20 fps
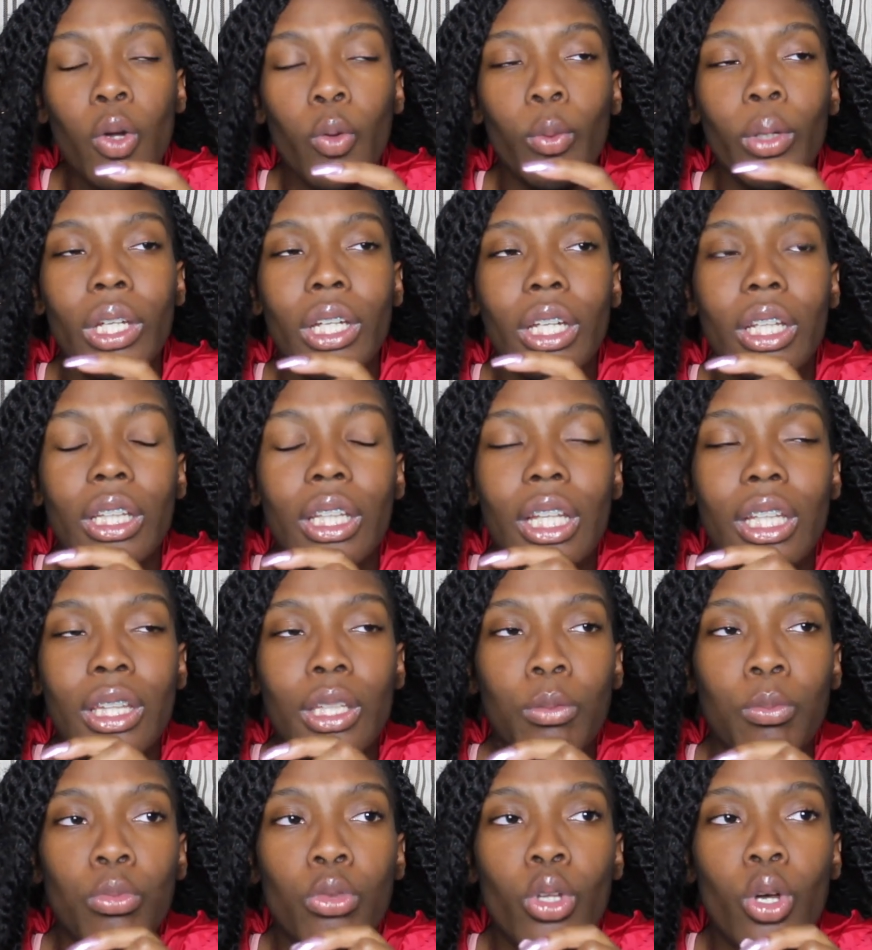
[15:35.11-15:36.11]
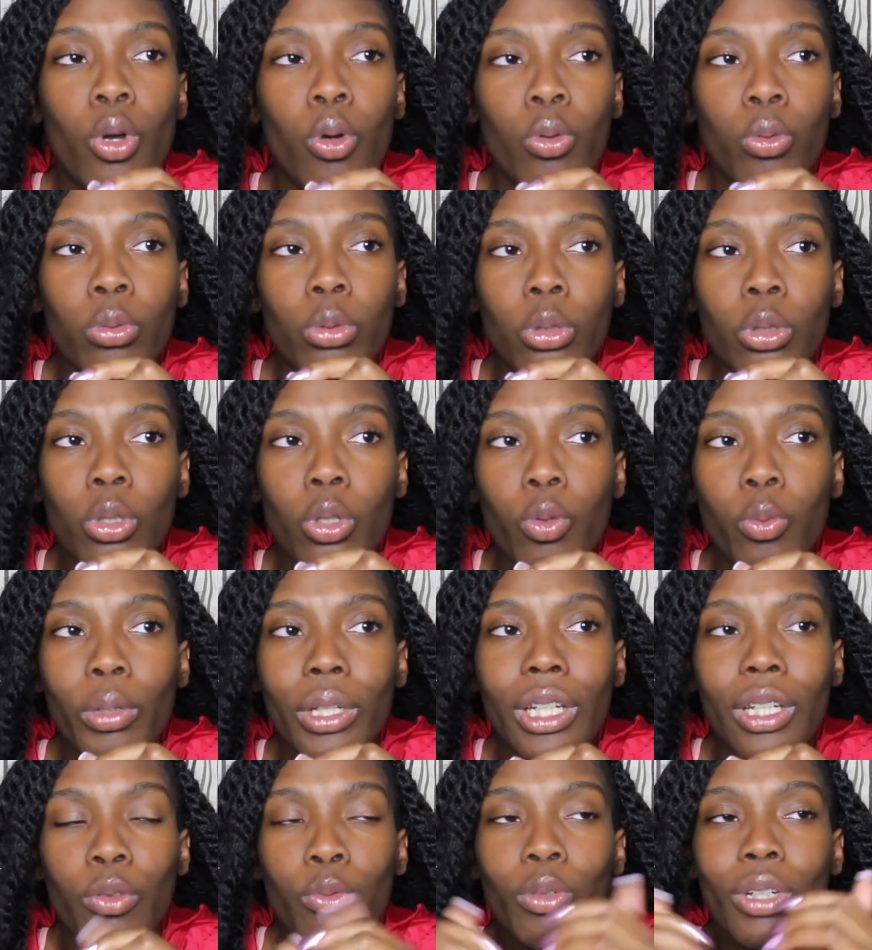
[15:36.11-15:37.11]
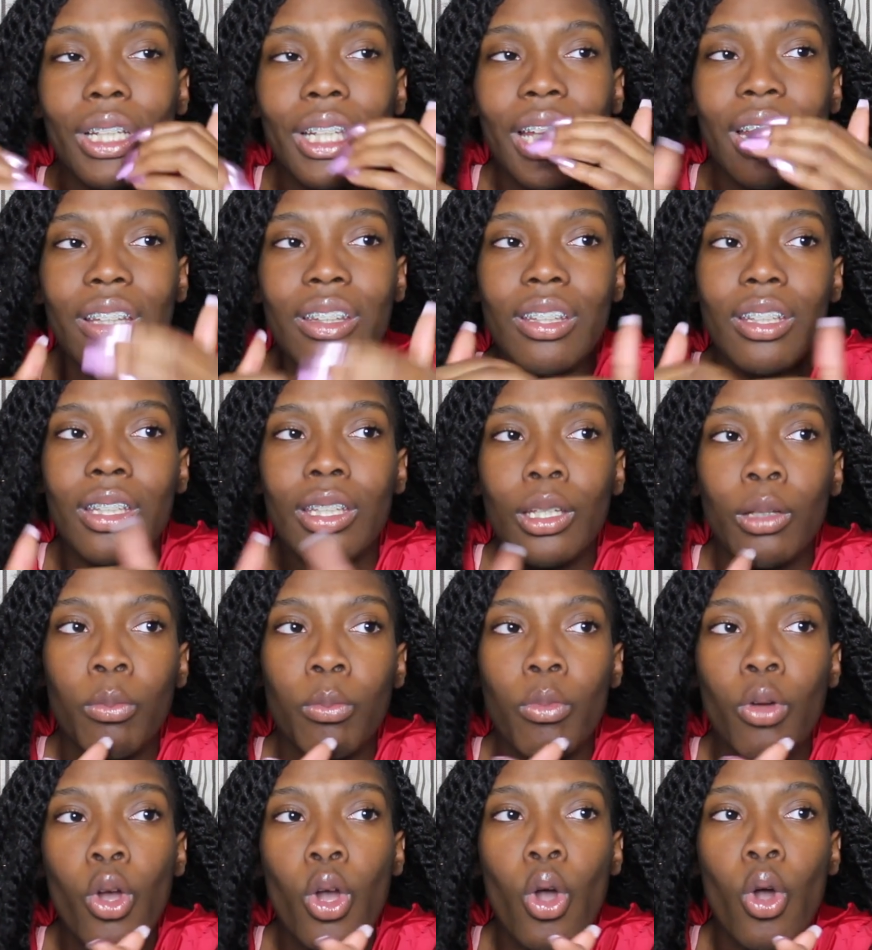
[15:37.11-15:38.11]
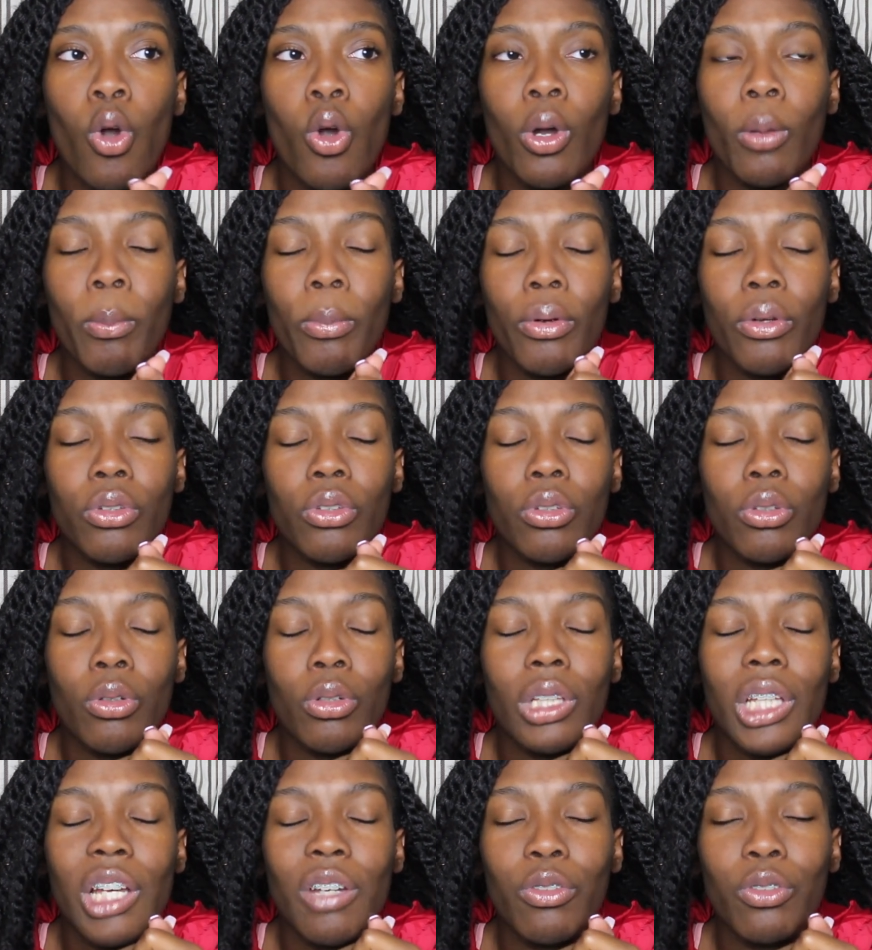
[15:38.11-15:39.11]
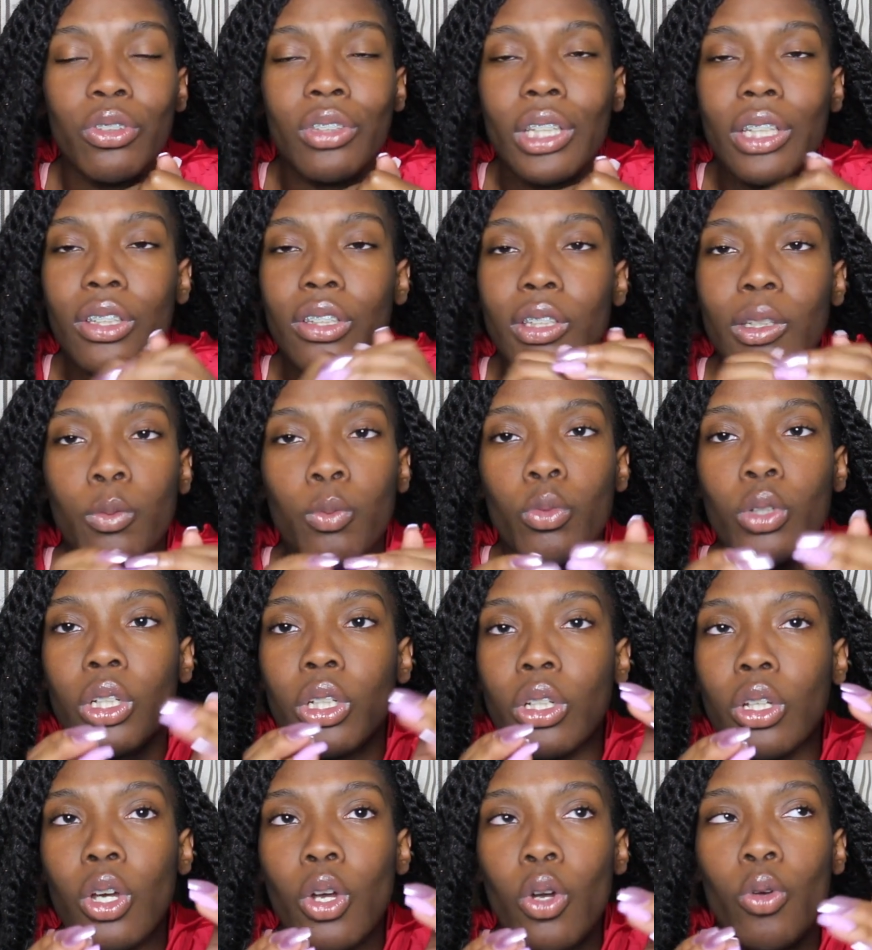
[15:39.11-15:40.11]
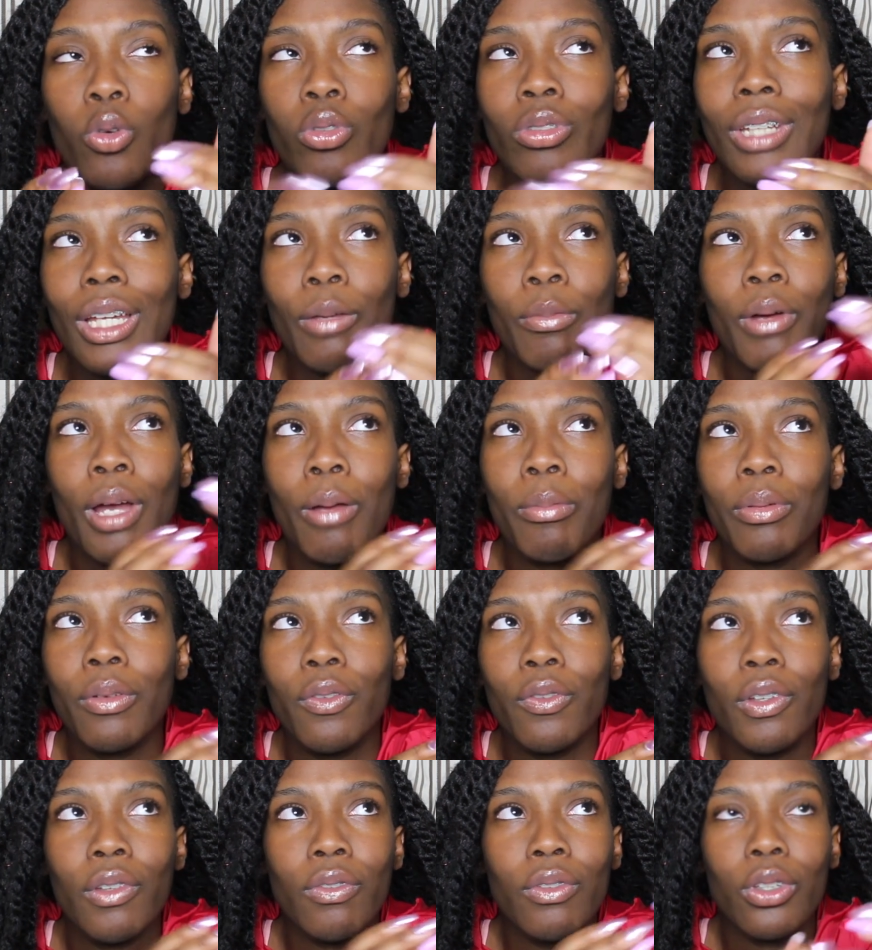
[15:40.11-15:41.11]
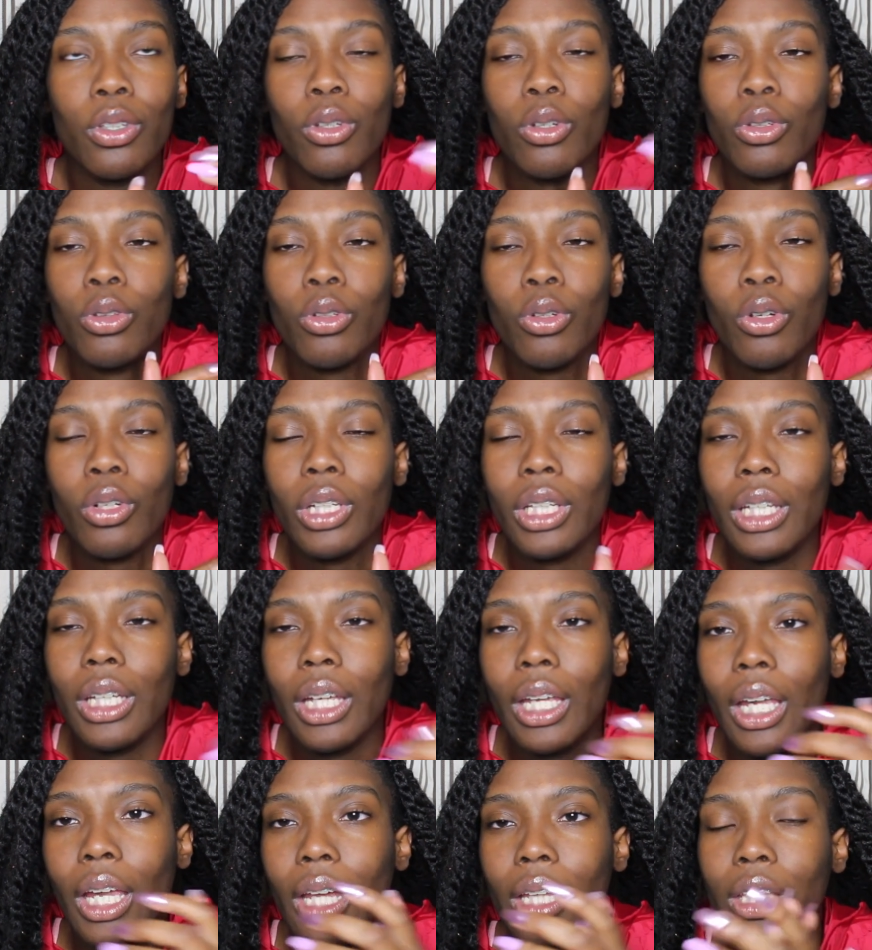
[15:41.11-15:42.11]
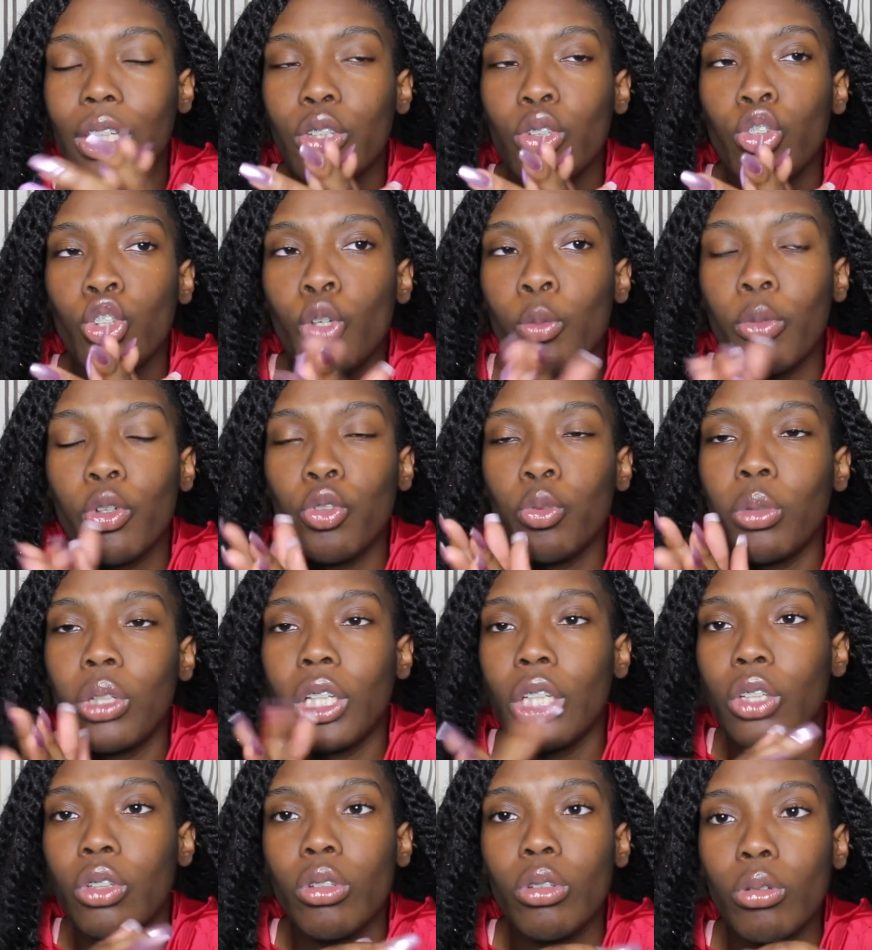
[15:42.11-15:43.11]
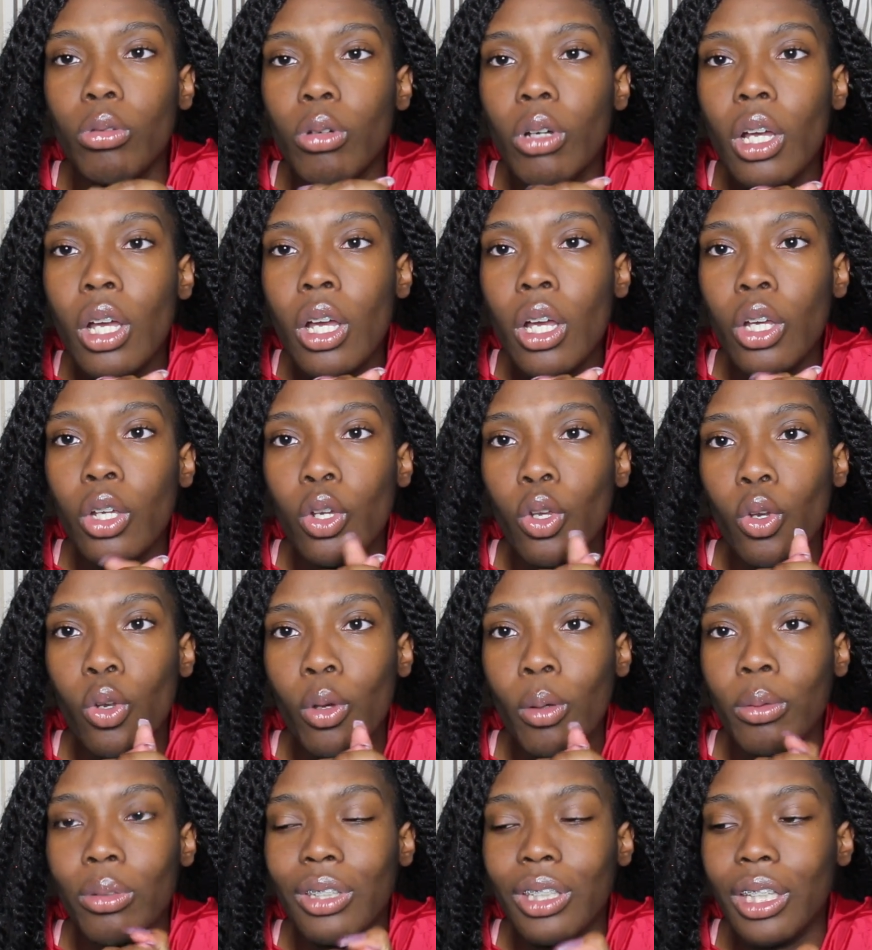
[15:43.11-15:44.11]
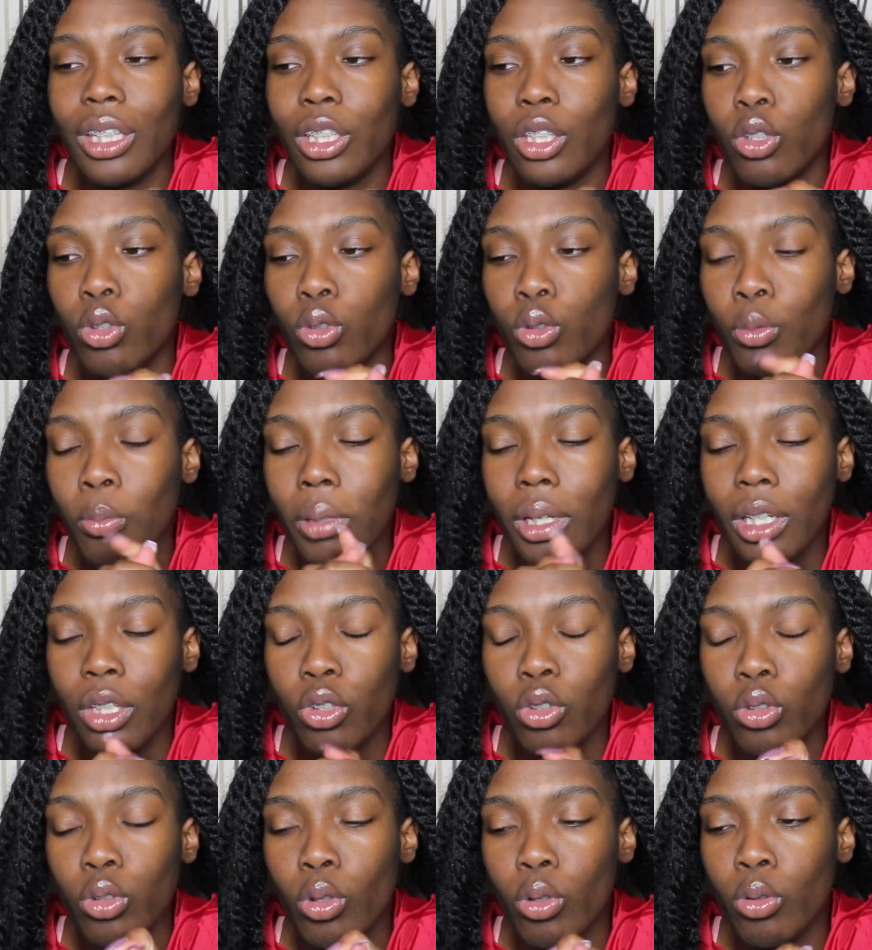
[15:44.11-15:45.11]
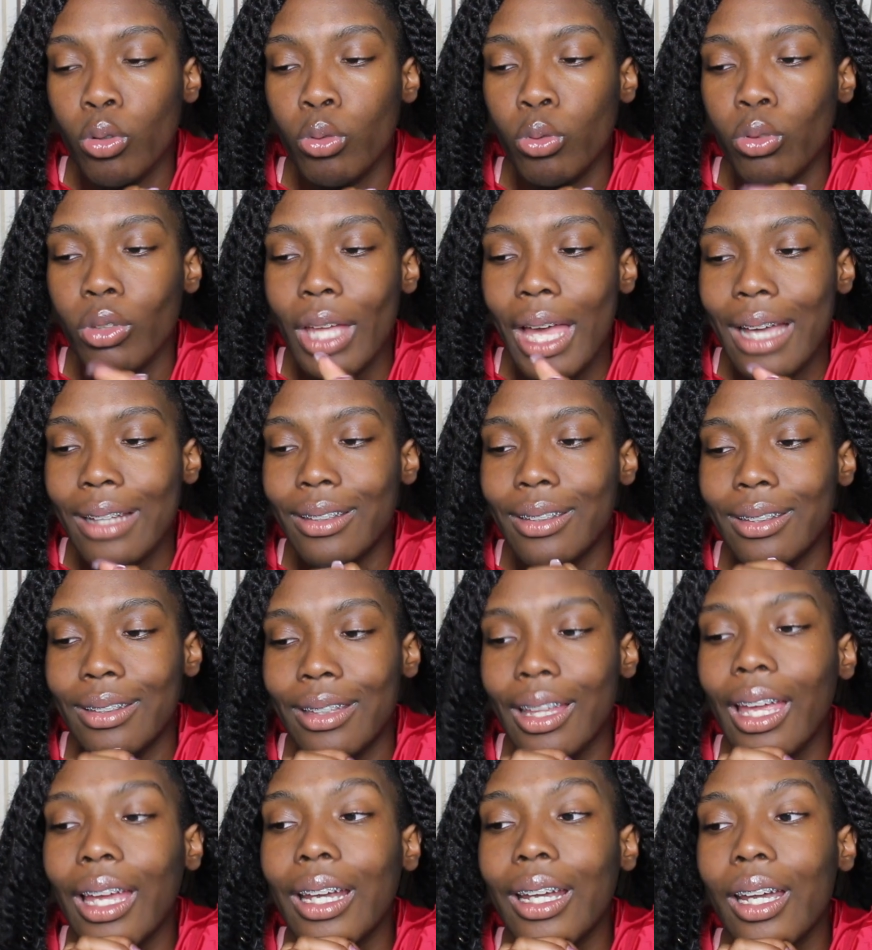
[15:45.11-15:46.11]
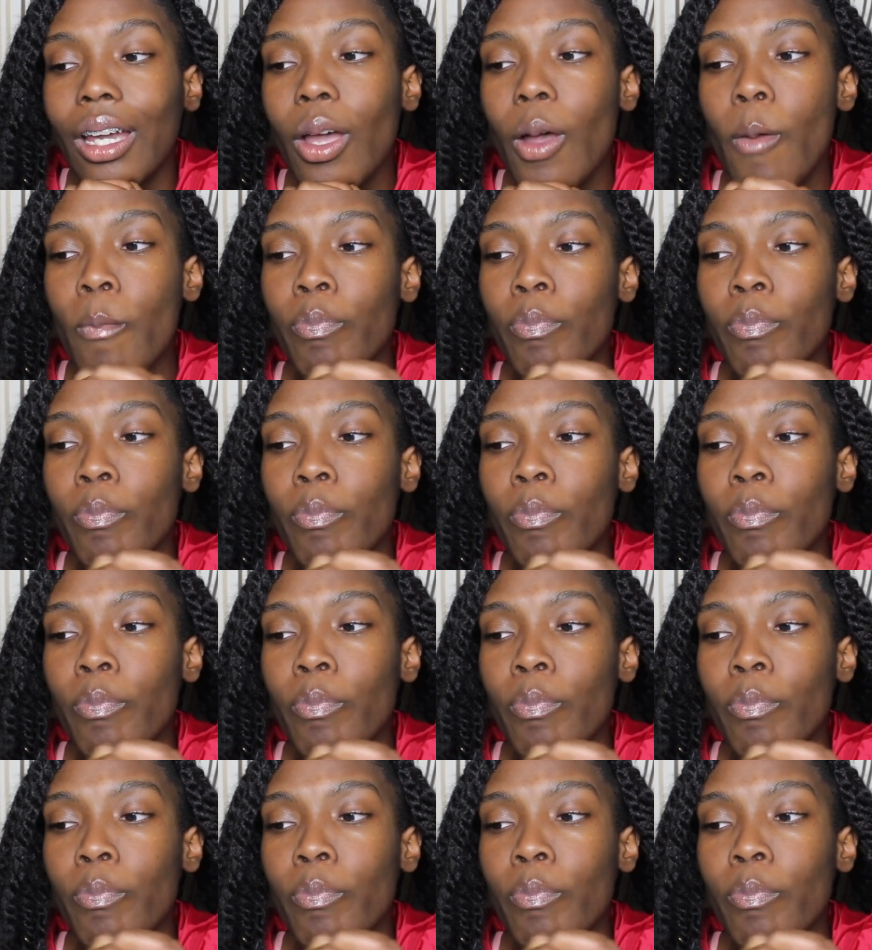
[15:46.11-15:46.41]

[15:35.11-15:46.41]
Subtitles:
We can let them know, you know, we can relate to them on personal levels that someone who's like probably 50 or 30 can't. There's so much we can do, you know what I'm saying? There's so many souls at stake.